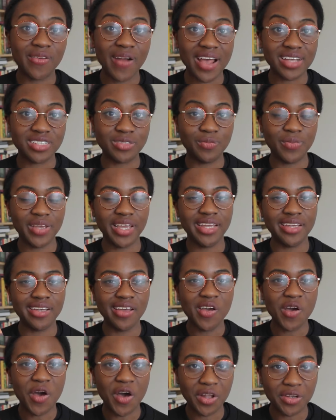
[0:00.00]

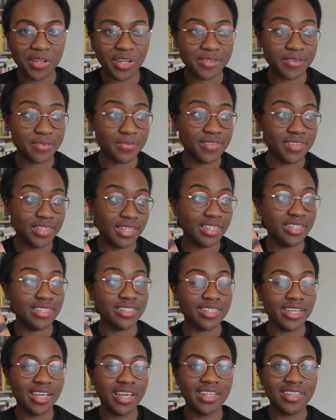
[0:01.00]
grasping a lot of
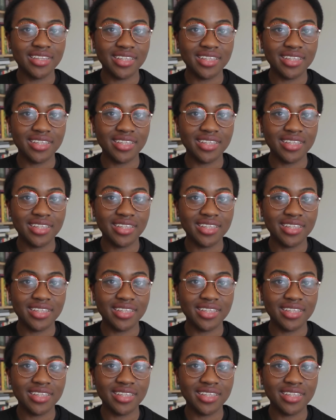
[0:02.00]
things.